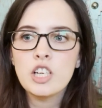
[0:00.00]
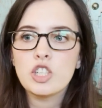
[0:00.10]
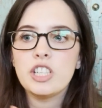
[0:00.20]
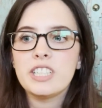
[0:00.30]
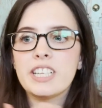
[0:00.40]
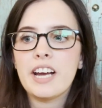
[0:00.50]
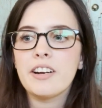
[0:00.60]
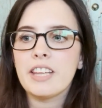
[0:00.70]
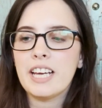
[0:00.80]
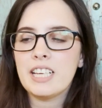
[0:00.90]
she's
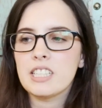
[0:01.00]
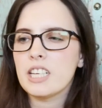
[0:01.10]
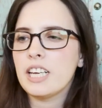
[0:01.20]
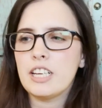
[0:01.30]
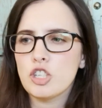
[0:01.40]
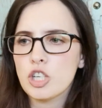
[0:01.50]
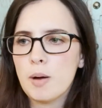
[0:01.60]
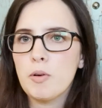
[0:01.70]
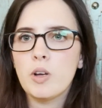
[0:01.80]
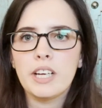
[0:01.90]
scared that he's gonna get in
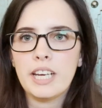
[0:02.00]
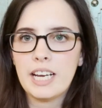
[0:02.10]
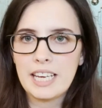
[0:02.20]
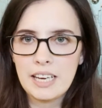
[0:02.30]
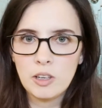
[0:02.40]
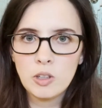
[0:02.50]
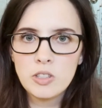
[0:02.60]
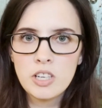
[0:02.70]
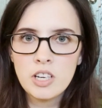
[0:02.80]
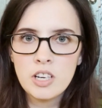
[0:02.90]
trouble and get
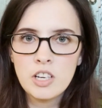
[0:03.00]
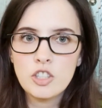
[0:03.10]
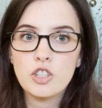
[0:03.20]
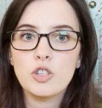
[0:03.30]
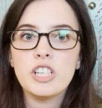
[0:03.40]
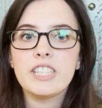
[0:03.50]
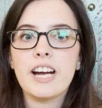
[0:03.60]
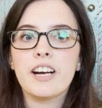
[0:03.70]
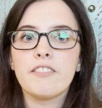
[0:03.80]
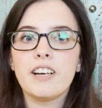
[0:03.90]
killed, so she
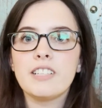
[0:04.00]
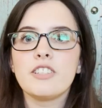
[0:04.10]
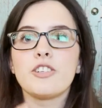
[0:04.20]
sacrifices